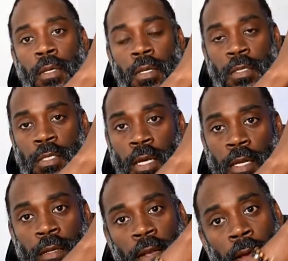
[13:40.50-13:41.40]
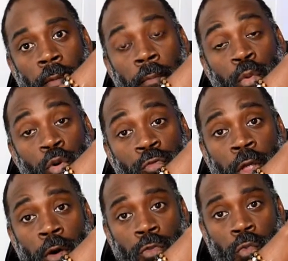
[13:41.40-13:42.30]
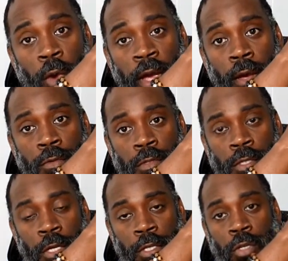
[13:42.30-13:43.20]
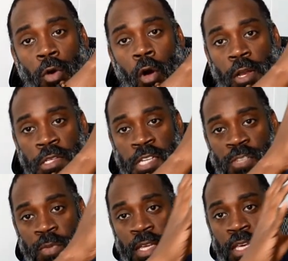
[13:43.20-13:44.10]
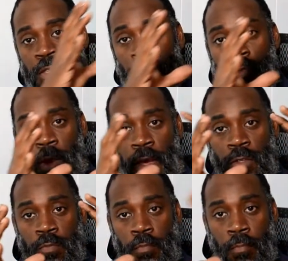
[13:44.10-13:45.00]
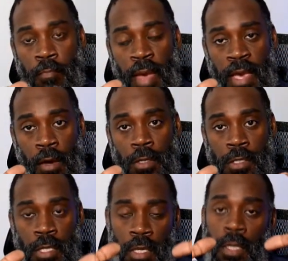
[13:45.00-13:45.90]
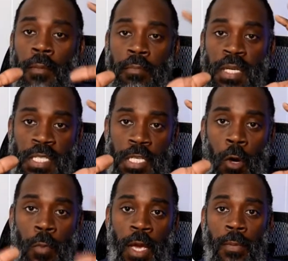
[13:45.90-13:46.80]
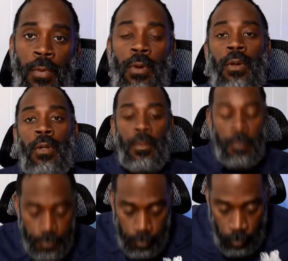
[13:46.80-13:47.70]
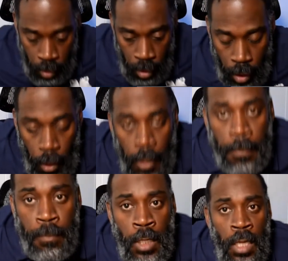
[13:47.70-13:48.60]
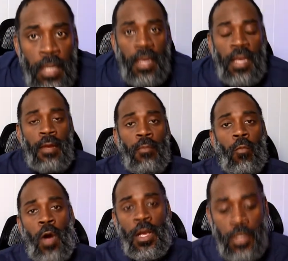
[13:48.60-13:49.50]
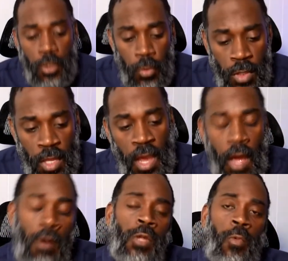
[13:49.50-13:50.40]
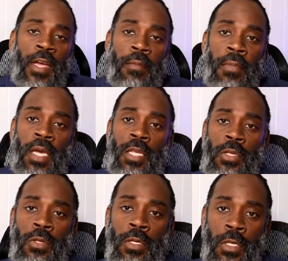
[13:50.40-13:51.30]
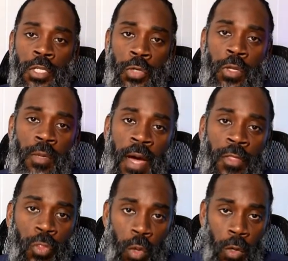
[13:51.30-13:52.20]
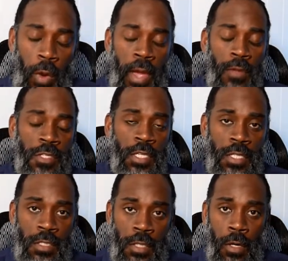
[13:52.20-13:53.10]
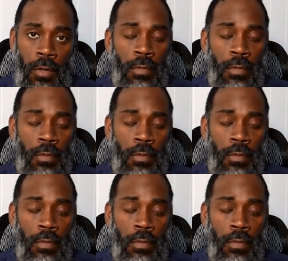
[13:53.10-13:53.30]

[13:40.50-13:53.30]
to move those rounds, you know, to do hard adjustment to get those rounds back onto the BZO paper. All right. And while you're doing that, I only recommend shooting about 3 rounds each. So,